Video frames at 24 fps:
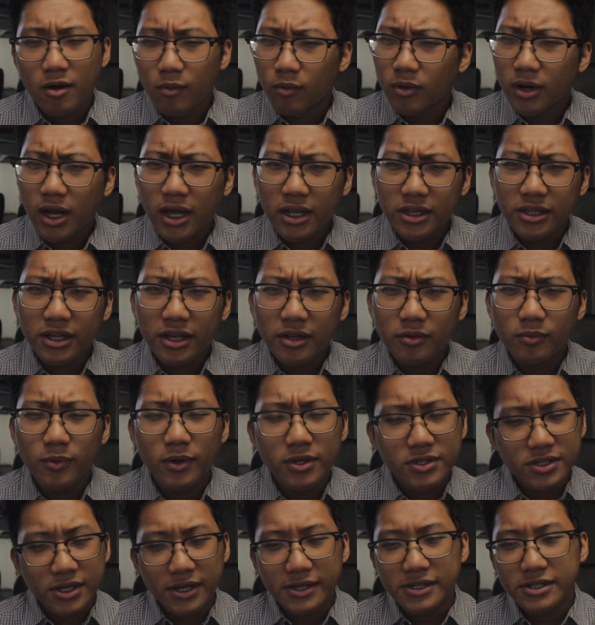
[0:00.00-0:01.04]
What I did
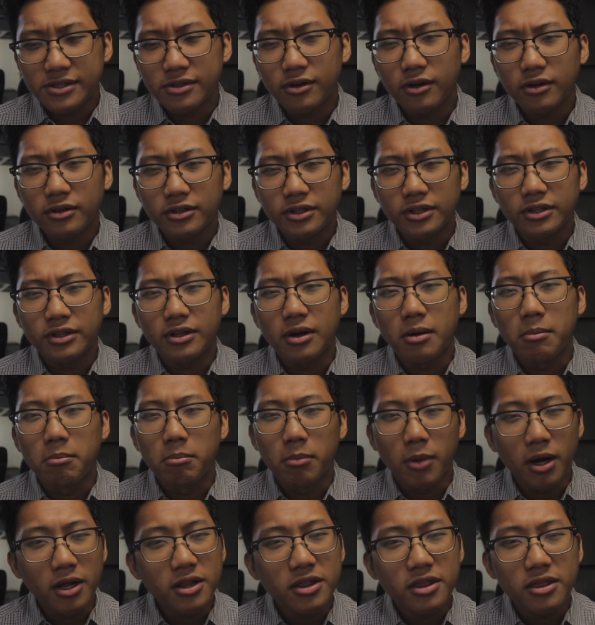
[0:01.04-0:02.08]
was I started a
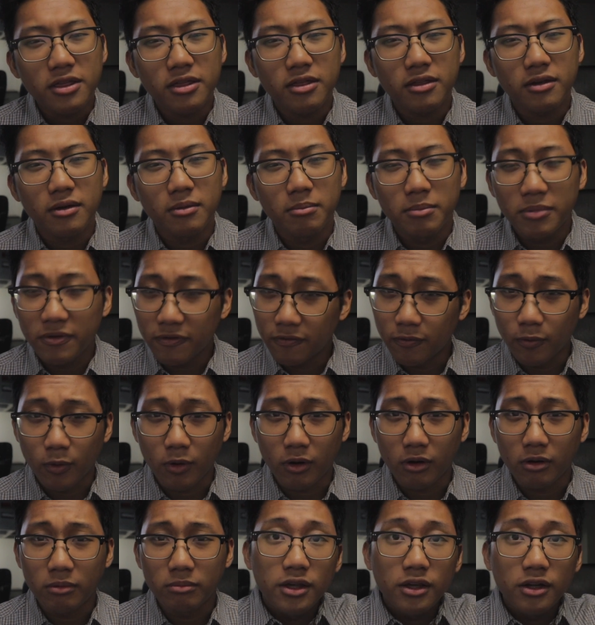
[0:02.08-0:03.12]
month
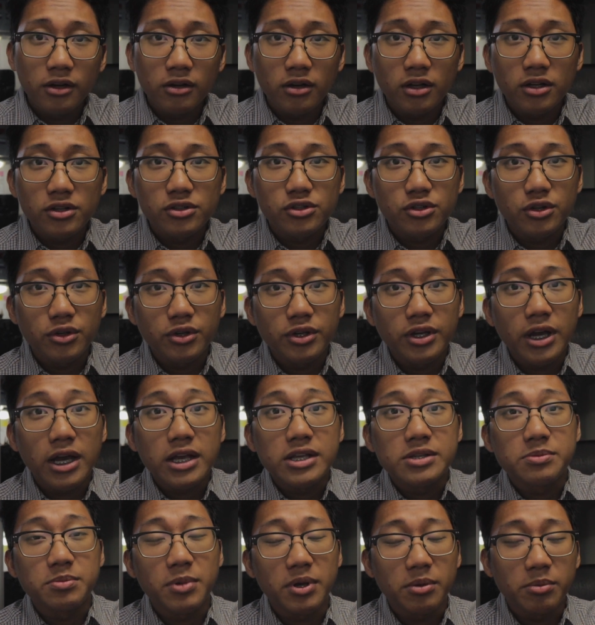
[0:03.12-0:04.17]
before. Here, I'll show you
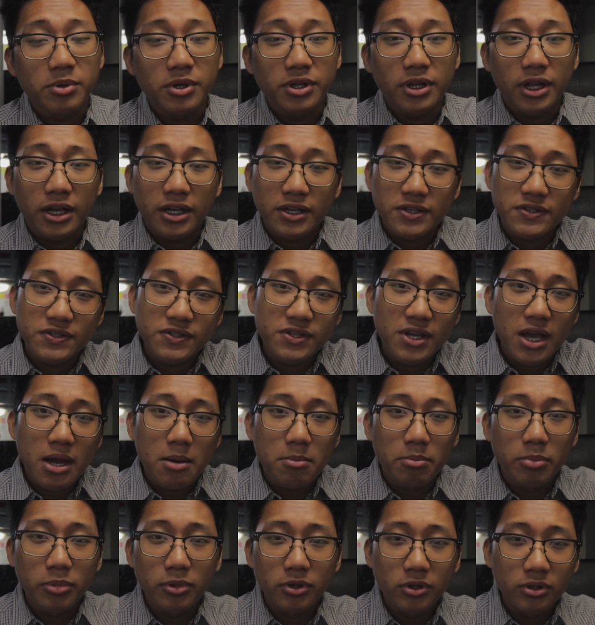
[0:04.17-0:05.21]
guys maybe like a
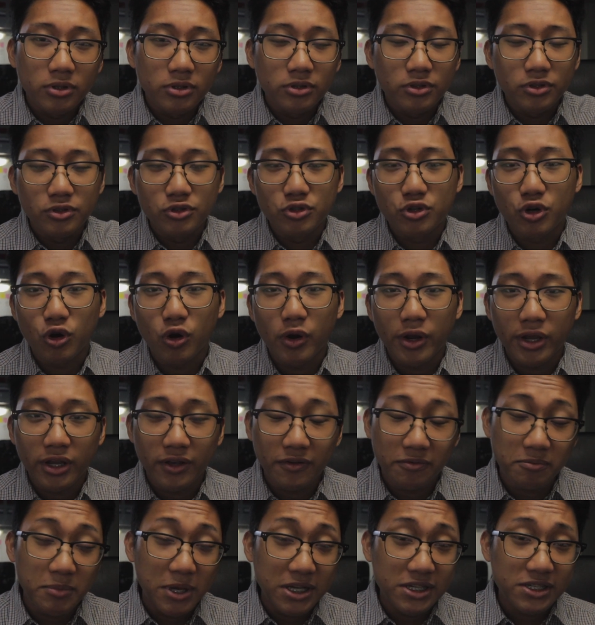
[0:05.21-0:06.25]
sample drawing
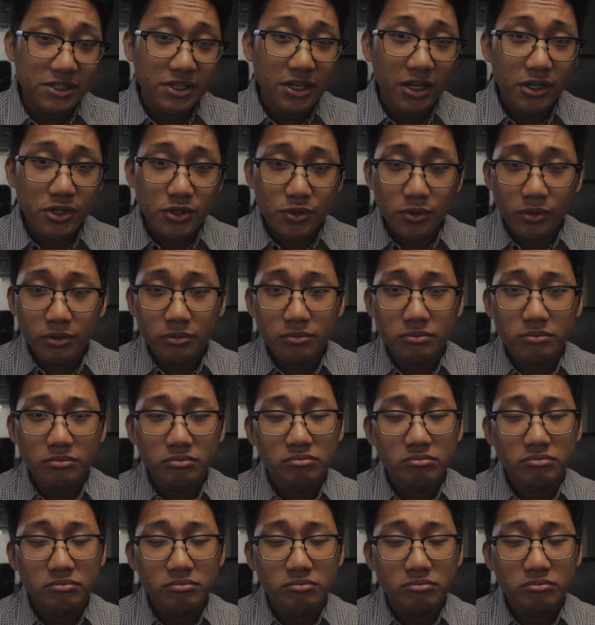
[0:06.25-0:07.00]
of my schedule.